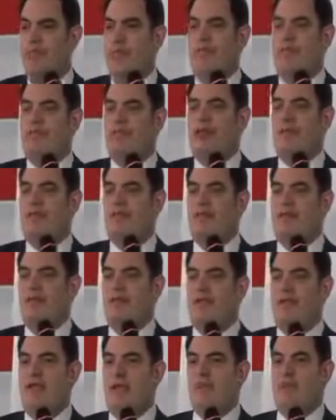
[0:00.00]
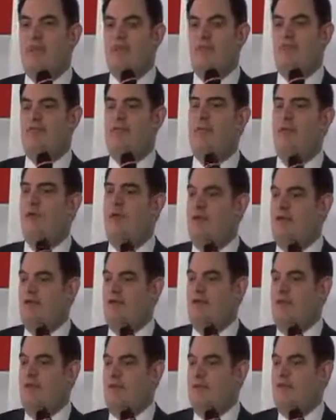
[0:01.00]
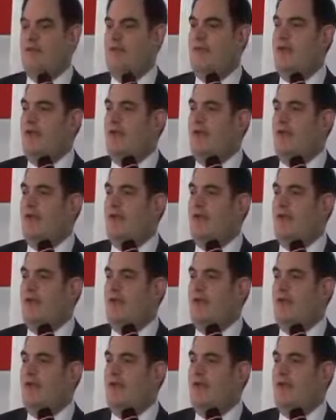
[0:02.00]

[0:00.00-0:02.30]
And that's an example of smart defense,